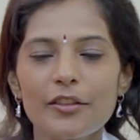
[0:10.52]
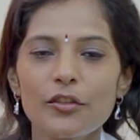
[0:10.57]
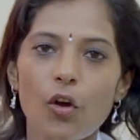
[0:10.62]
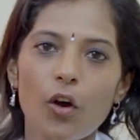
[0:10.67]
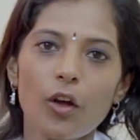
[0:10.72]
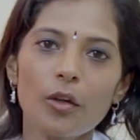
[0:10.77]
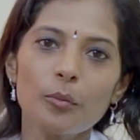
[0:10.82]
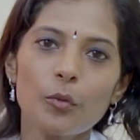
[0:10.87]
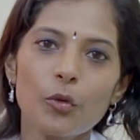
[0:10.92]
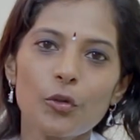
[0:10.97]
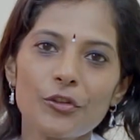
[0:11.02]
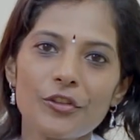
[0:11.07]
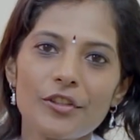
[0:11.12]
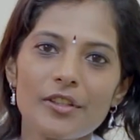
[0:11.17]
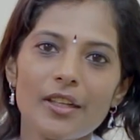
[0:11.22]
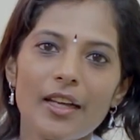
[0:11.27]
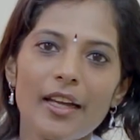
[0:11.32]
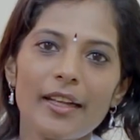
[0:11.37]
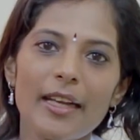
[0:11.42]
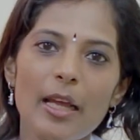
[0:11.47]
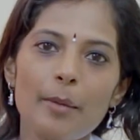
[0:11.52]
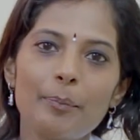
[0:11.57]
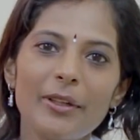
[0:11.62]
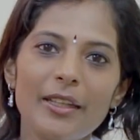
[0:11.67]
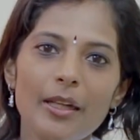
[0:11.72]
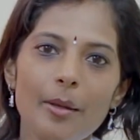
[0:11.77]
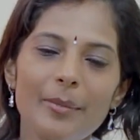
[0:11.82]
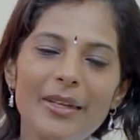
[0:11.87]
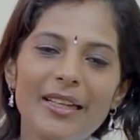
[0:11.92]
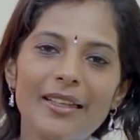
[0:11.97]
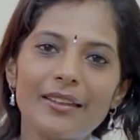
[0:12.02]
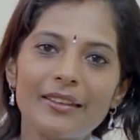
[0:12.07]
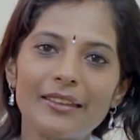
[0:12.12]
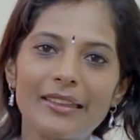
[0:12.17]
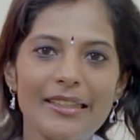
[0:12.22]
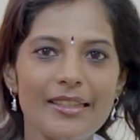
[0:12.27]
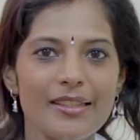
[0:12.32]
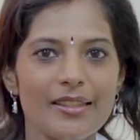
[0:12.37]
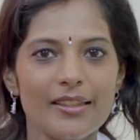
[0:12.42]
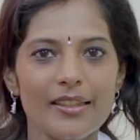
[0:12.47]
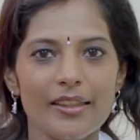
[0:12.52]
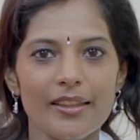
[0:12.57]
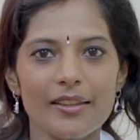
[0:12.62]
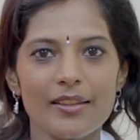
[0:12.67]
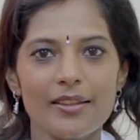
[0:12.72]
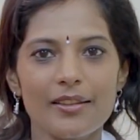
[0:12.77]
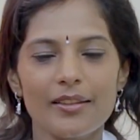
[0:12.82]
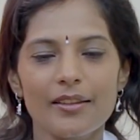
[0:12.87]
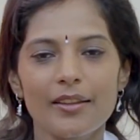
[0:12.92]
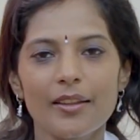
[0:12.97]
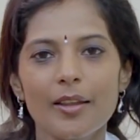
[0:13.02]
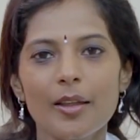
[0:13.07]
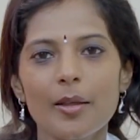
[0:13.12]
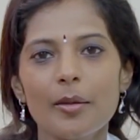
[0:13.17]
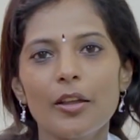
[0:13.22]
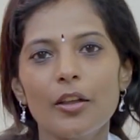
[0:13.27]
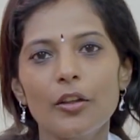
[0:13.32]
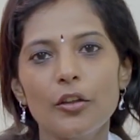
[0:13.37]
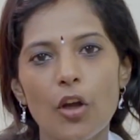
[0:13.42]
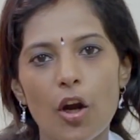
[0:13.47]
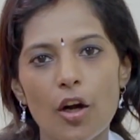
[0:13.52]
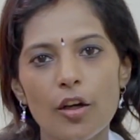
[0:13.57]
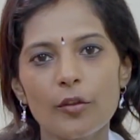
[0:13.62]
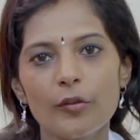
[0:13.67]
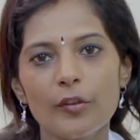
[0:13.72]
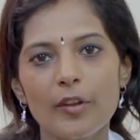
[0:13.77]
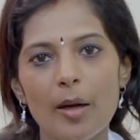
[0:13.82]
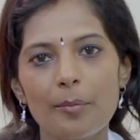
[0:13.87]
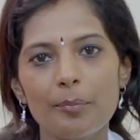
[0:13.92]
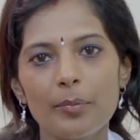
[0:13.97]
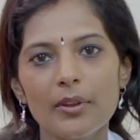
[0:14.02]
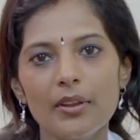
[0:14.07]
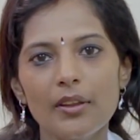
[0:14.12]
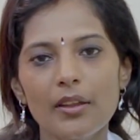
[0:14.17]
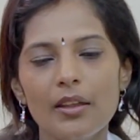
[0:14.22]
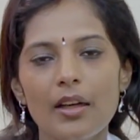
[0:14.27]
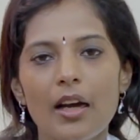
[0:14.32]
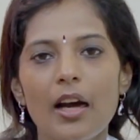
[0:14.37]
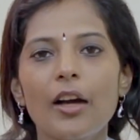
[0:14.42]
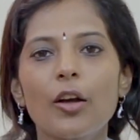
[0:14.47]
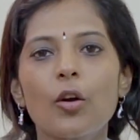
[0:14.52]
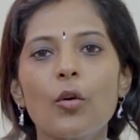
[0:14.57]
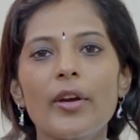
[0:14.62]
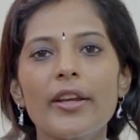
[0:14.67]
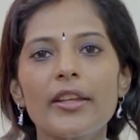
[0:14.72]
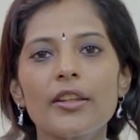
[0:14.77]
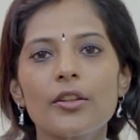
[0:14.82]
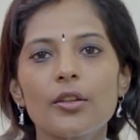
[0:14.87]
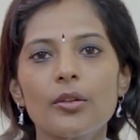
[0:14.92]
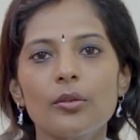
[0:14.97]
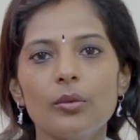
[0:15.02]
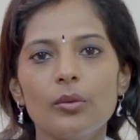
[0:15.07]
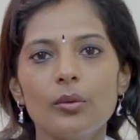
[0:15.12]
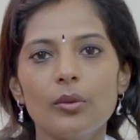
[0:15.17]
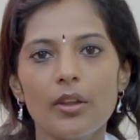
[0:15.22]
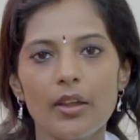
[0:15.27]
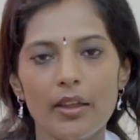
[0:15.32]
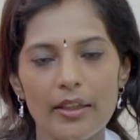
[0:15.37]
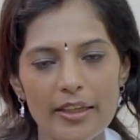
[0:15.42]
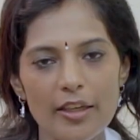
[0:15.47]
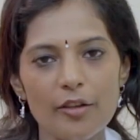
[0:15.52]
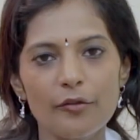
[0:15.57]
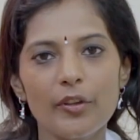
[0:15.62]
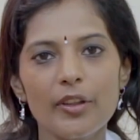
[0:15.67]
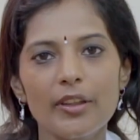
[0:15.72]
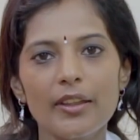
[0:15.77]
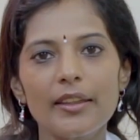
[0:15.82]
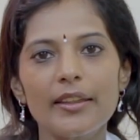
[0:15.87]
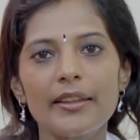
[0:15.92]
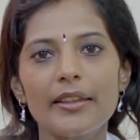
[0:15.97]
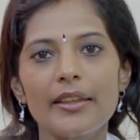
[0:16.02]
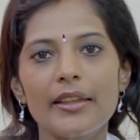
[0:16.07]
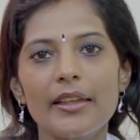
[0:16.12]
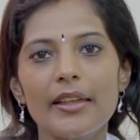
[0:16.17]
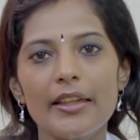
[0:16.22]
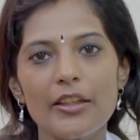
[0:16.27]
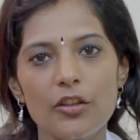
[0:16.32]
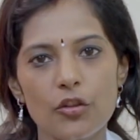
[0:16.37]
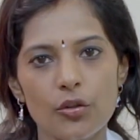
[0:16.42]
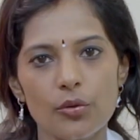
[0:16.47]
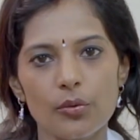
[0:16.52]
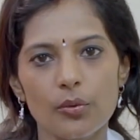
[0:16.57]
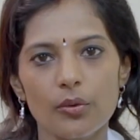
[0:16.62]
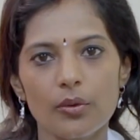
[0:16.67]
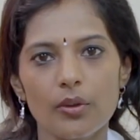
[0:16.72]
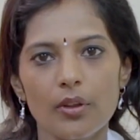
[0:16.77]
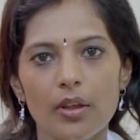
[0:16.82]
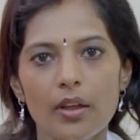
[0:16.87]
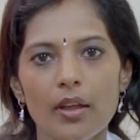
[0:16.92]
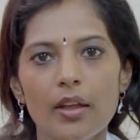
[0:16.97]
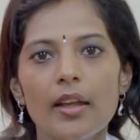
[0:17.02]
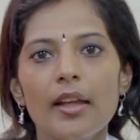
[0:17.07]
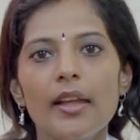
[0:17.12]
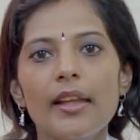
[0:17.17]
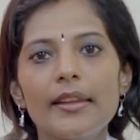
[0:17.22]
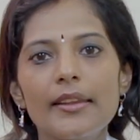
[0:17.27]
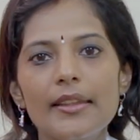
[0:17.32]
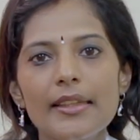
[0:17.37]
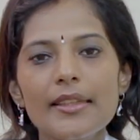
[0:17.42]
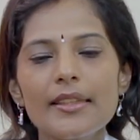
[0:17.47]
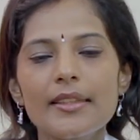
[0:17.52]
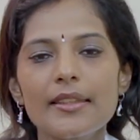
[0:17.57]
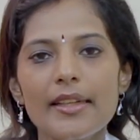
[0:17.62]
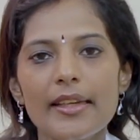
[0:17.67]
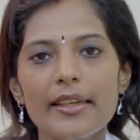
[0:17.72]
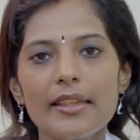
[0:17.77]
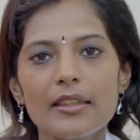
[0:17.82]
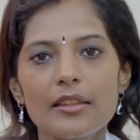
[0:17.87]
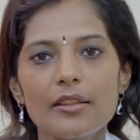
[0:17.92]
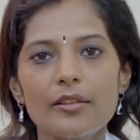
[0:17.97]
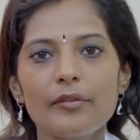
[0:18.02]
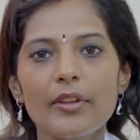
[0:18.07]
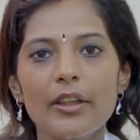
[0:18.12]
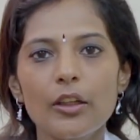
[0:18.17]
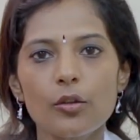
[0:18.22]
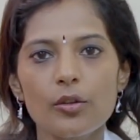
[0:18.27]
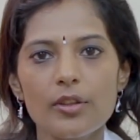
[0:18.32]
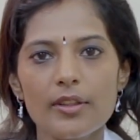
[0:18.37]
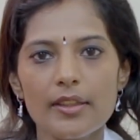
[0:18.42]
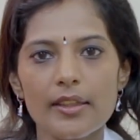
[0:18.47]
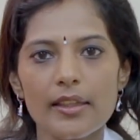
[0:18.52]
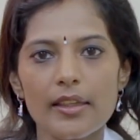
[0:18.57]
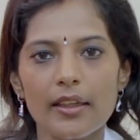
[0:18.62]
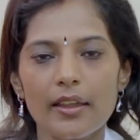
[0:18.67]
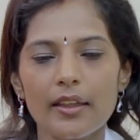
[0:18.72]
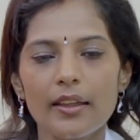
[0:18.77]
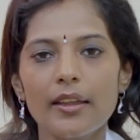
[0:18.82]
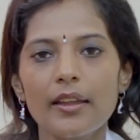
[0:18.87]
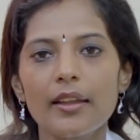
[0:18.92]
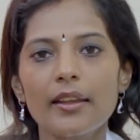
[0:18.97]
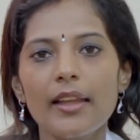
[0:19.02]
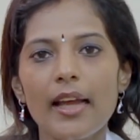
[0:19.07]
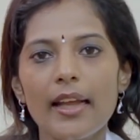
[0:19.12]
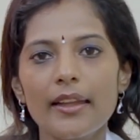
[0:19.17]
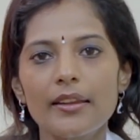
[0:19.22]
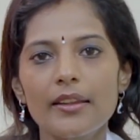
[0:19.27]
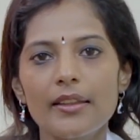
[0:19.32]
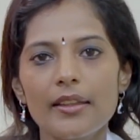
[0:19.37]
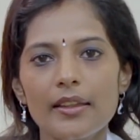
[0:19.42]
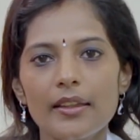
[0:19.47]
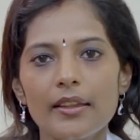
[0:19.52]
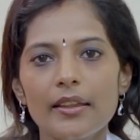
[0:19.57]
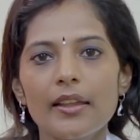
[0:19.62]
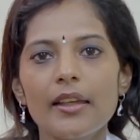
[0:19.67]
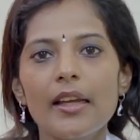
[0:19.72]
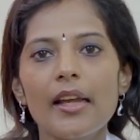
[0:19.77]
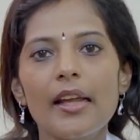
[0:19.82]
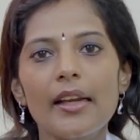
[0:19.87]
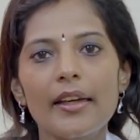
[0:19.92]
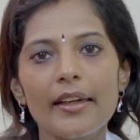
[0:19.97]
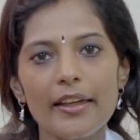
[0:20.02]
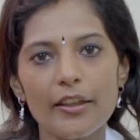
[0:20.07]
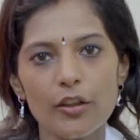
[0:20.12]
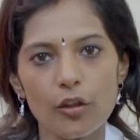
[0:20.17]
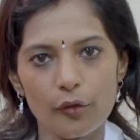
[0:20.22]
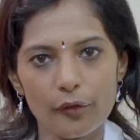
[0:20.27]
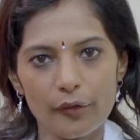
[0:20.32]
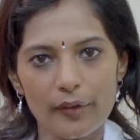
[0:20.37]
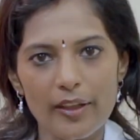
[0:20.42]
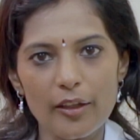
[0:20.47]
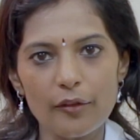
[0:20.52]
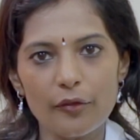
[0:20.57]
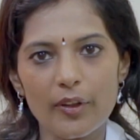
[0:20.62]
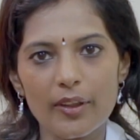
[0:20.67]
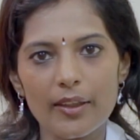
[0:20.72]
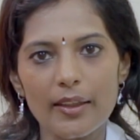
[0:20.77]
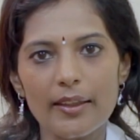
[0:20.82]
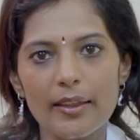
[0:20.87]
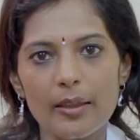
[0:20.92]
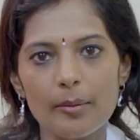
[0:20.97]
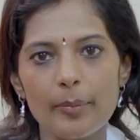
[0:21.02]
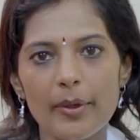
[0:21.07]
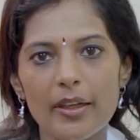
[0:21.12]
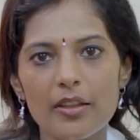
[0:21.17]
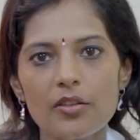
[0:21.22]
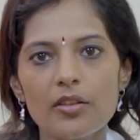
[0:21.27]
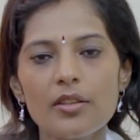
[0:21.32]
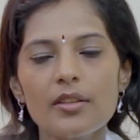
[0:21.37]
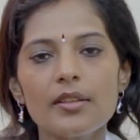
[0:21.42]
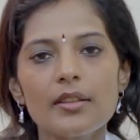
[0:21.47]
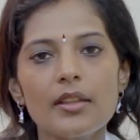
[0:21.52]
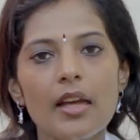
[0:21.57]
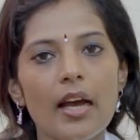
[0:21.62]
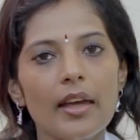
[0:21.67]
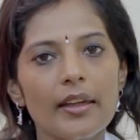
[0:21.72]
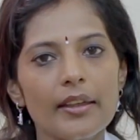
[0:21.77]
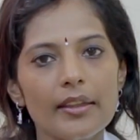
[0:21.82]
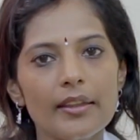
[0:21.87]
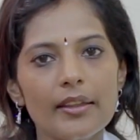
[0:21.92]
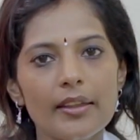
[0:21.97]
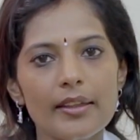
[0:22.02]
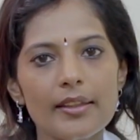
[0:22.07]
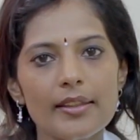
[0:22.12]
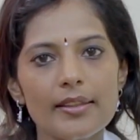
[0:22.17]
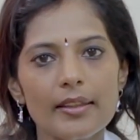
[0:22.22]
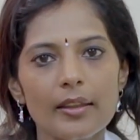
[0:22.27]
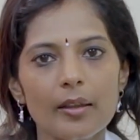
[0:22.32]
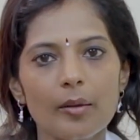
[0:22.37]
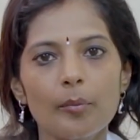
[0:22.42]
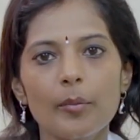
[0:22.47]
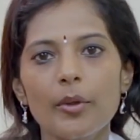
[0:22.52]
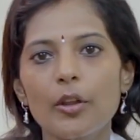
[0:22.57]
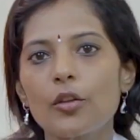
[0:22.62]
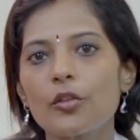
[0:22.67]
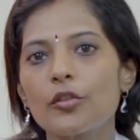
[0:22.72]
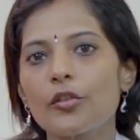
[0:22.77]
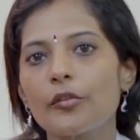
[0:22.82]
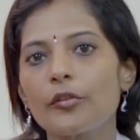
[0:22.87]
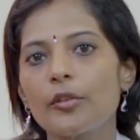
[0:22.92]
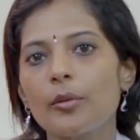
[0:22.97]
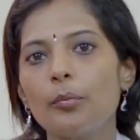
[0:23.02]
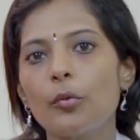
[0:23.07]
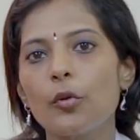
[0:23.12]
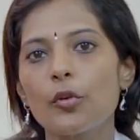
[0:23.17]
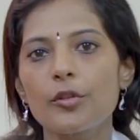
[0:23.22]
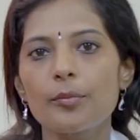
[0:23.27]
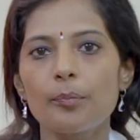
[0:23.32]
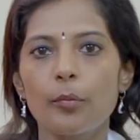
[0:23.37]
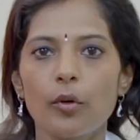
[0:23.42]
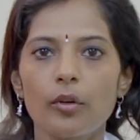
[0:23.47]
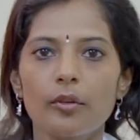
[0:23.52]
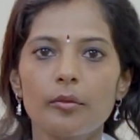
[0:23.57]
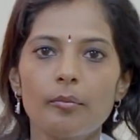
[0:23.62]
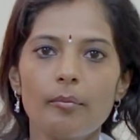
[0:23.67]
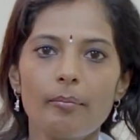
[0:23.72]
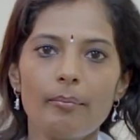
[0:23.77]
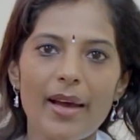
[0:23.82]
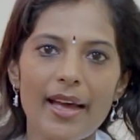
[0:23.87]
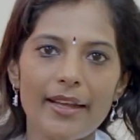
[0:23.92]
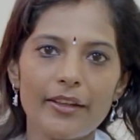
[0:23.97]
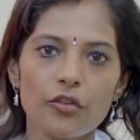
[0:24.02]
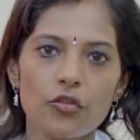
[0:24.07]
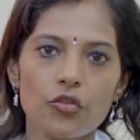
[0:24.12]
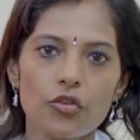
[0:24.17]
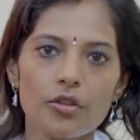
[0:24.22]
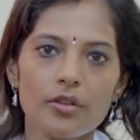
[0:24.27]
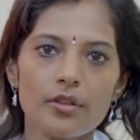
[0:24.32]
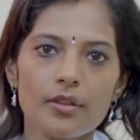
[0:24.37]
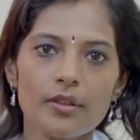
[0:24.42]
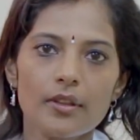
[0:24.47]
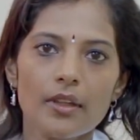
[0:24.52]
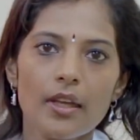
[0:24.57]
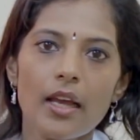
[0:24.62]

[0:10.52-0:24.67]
is almost an epidemic these days. A lot of couples are going through an infertility issue. These days we could see that the rate of infertility patients are increasing because of the postponed marriages,